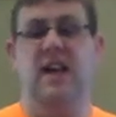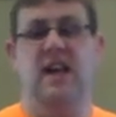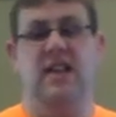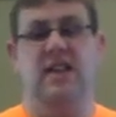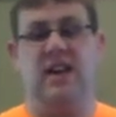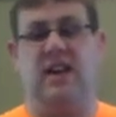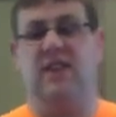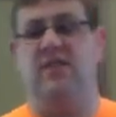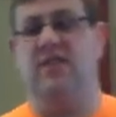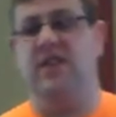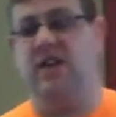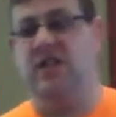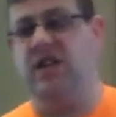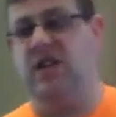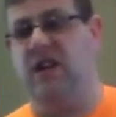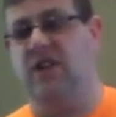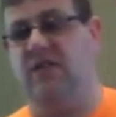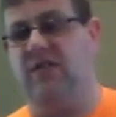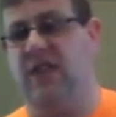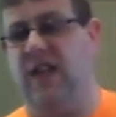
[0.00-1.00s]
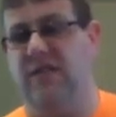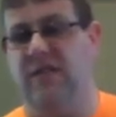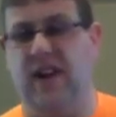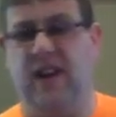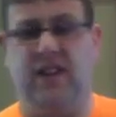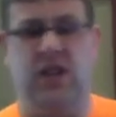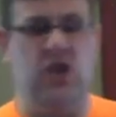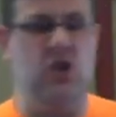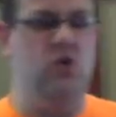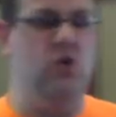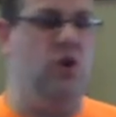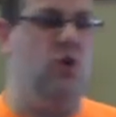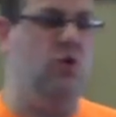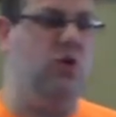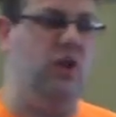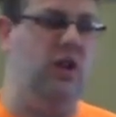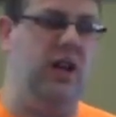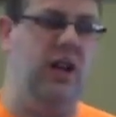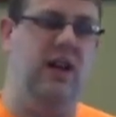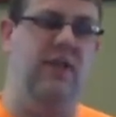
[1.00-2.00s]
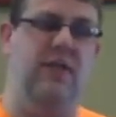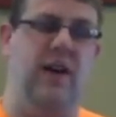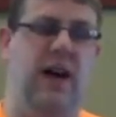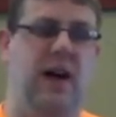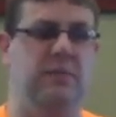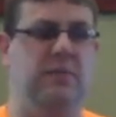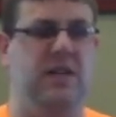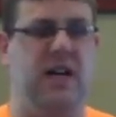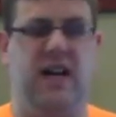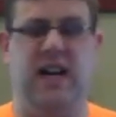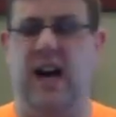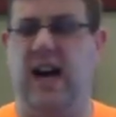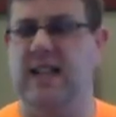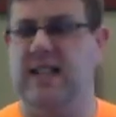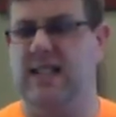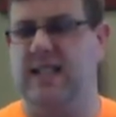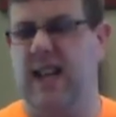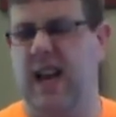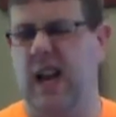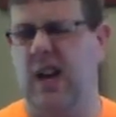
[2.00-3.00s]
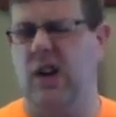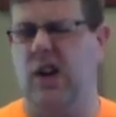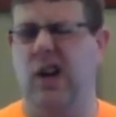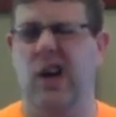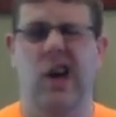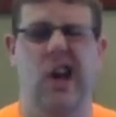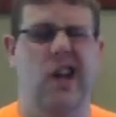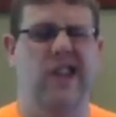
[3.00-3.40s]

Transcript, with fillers: the conviction of the fact that you don't live up to God's standard,